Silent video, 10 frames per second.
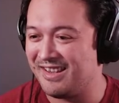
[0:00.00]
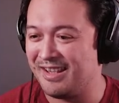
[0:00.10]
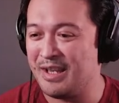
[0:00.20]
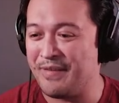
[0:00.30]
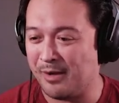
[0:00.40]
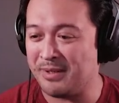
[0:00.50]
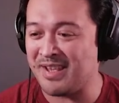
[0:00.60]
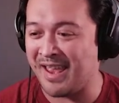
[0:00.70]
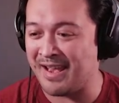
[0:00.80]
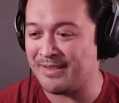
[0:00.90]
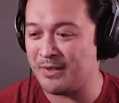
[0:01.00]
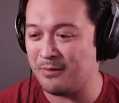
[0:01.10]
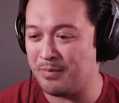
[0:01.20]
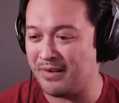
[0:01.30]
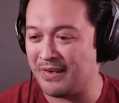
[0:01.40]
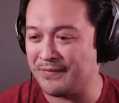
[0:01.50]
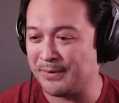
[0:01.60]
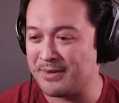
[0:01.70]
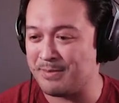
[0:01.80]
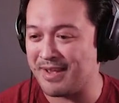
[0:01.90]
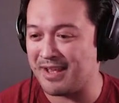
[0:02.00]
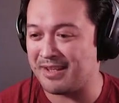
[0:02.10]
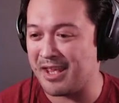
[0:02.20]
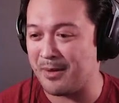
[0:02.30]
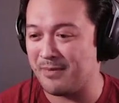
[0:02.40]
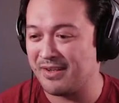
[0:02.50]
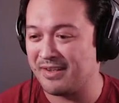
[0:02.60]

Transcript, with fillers: The developers had to have been influenced by that game.